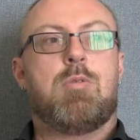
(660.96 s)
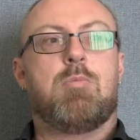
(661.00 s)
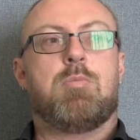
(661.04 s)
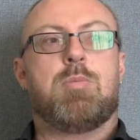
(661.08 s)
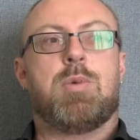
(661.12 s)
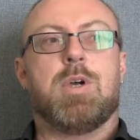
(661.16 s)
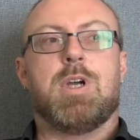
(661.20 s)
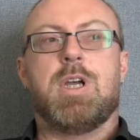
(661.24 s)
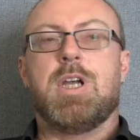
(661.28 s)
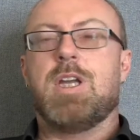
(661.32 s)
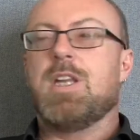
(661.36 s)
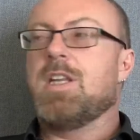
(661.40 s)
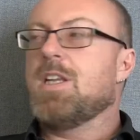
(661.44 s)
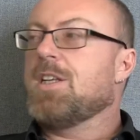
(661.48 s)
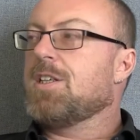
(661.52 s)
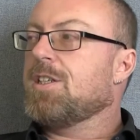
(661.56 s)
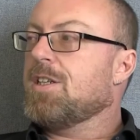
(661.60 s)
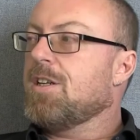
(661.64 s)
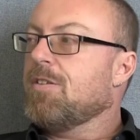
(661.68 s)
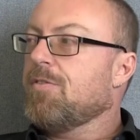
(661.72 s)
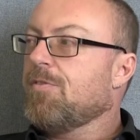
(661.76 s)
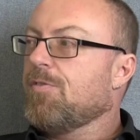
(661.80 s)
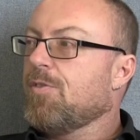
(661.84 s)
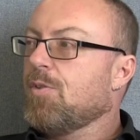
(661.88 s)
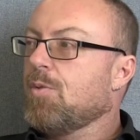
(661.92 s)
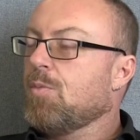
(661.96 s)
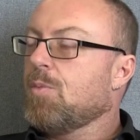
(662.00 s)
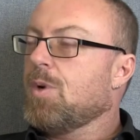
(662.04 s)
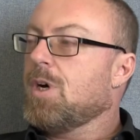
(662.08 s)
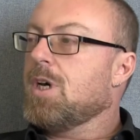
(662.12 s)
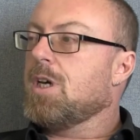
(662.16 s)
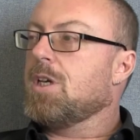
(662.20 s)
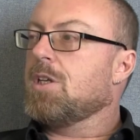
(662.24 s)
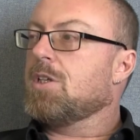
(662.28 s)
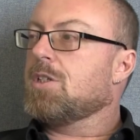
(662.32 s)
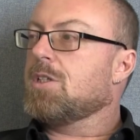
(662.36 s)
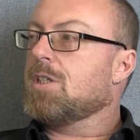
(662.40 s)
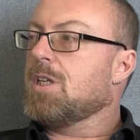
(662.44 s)
but in a different
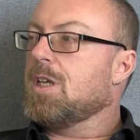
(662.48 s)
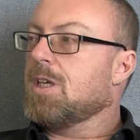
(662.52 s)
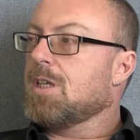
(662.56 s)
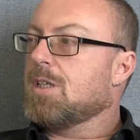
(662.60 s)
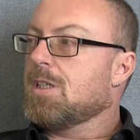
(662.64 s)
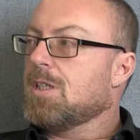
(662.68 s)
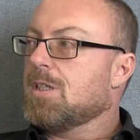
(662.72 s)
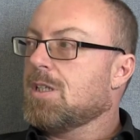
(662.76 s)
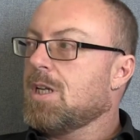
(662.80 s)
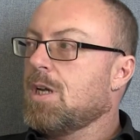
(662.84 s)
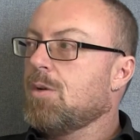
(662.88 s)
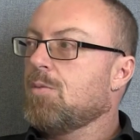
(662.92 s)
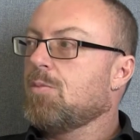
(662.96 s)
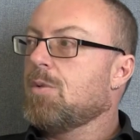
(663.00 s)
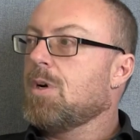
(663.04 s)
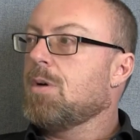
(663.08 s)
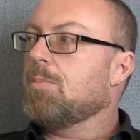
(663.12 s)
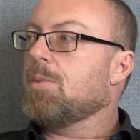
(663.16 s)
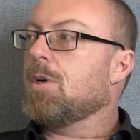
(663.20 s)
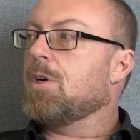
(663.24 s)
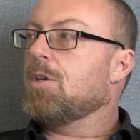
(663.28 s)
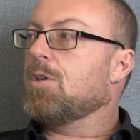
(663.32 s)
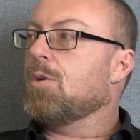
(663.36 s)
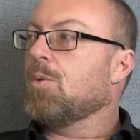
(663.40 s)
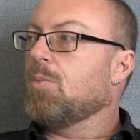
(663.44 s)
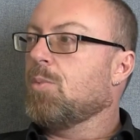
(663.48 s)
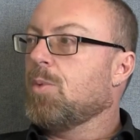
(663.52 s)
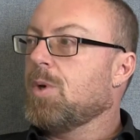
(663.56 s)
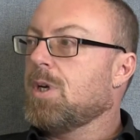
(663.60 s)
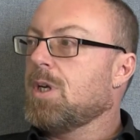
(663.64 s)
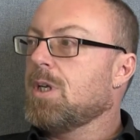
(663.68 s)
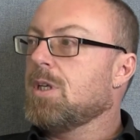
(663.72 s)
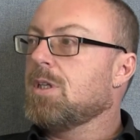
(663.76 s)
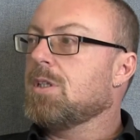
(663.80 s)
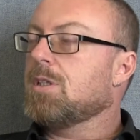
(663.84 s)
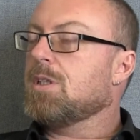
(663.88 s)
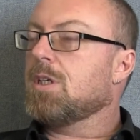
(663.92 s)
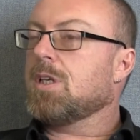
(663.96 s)
way, to the extent whereby you're
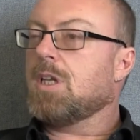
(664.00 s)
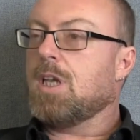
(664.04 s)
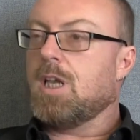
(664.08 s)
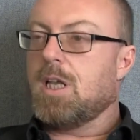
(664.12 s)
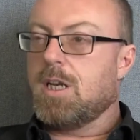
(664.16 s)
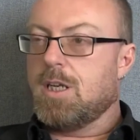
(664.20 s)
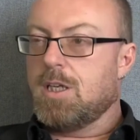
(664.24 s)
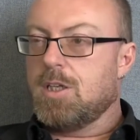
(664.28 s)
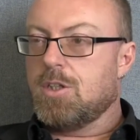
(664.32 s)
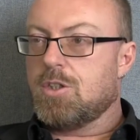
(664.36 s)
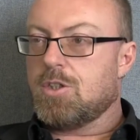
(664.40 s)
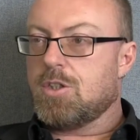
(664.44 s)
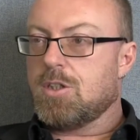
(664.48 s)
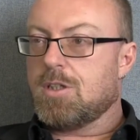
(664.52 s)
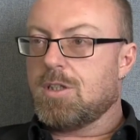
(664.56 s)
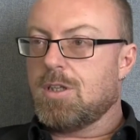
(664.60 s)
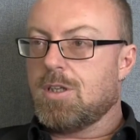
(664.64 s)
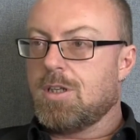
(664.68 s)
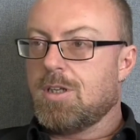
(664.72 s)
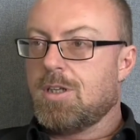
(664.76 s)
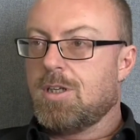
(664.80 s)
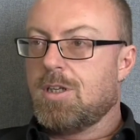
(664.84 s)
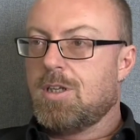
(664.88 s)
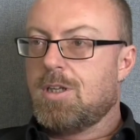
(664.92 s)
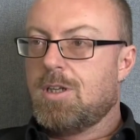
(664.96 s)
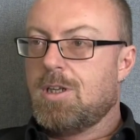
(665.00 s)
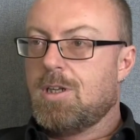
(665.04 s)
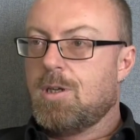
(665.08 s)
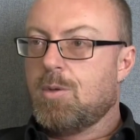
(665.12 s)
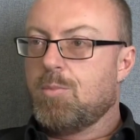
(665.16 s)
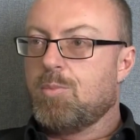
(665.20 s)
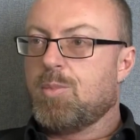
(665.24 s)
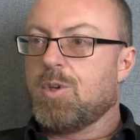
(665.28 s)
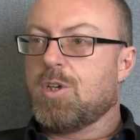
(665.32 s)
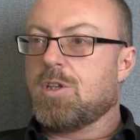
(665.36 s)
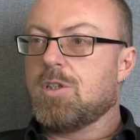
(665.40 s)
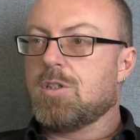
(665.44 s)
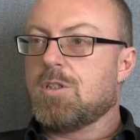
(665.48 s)
willing to kill each other
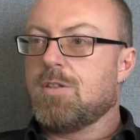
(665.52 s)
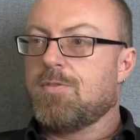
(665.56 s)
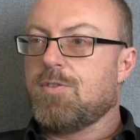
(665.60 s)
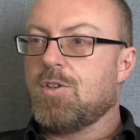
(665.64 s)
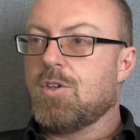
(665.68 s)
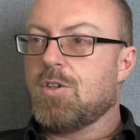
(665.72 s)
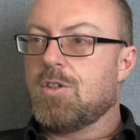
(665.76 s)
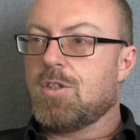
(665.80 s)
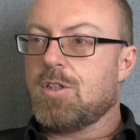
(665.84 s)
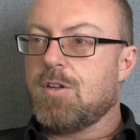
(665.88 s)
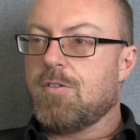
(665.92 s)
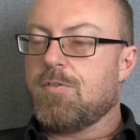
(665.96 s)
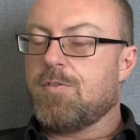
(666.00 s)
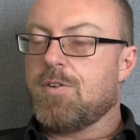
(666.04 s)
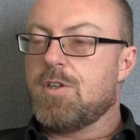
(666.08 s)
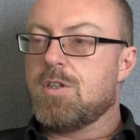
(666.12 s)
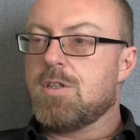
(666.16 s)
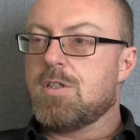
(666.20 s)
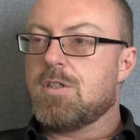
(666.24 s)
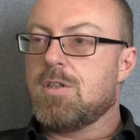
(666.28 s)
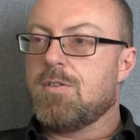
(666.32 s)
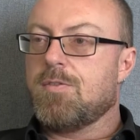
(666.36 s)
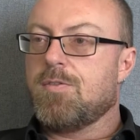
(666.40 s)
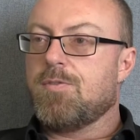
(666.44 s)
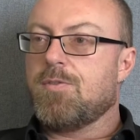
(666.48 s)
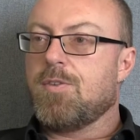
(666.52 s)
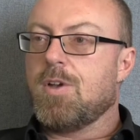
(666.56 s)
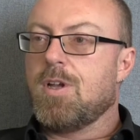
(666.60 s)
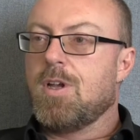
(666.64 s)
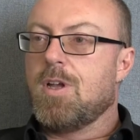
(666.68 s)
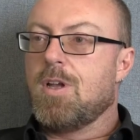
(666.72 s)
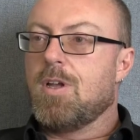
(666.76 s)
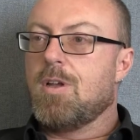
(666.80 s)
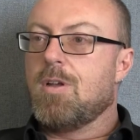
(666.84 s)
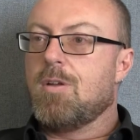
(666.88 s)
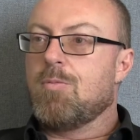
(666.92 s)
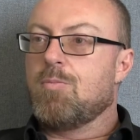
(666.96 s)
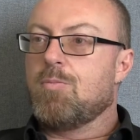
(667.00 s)
because of your difference of
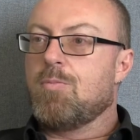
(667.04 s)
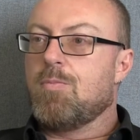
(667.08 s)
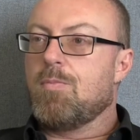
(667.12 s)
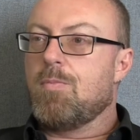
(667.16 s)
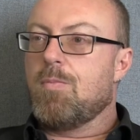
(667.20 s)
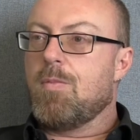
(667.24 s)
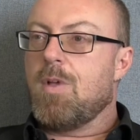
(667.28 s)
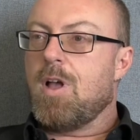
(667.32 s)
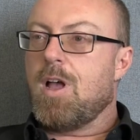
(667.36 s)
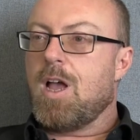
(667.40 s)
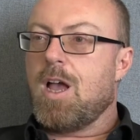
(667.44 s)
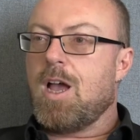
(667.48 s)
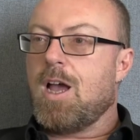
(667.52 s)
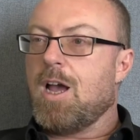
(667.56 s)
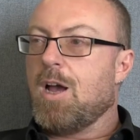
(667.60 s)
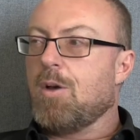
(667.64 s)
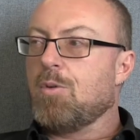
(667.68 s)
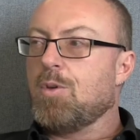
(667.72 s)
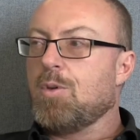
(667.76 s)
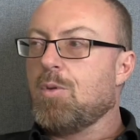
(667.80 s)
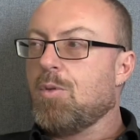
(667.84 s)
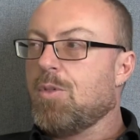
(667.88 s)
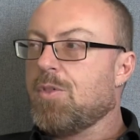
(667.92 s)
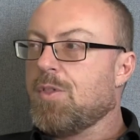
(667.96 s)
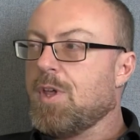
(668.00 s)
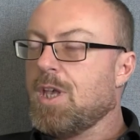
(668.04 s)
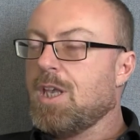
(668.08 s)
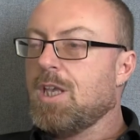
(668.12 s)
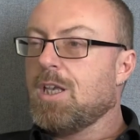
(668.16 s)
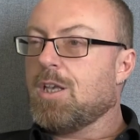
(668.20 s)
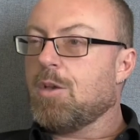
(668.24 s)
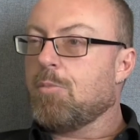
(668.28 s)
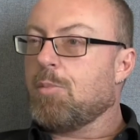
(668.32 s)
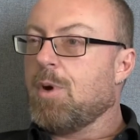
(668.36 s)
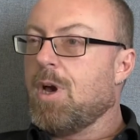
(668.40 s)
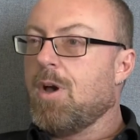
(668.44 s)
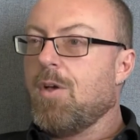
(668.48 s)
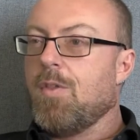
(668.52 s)
how you think
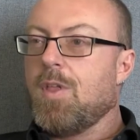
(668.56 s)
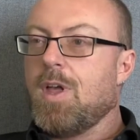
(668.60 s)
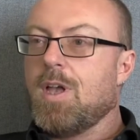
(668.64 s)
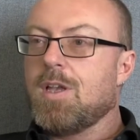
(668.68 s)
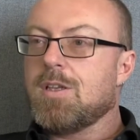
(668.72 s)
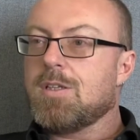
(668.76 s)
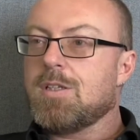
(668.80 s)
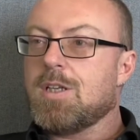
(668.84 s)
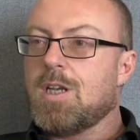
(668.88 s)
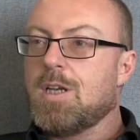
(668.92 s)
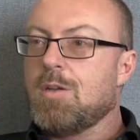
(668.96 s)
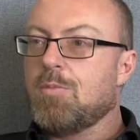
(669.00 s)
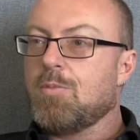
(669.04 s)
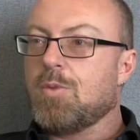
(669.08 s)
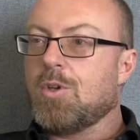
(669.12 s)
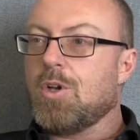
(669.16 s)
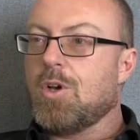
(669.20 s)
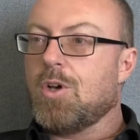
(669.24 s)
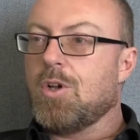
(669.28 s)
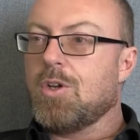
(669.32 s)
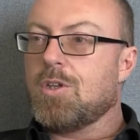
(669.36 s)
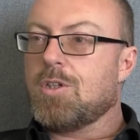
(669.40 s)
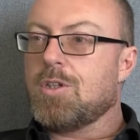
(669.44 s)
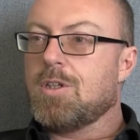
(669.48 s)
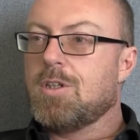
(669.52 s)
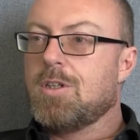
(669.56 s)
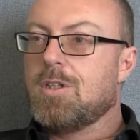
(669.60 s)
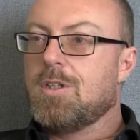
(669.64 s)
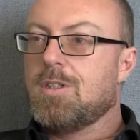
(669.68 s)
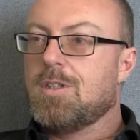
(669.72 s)
about that same God.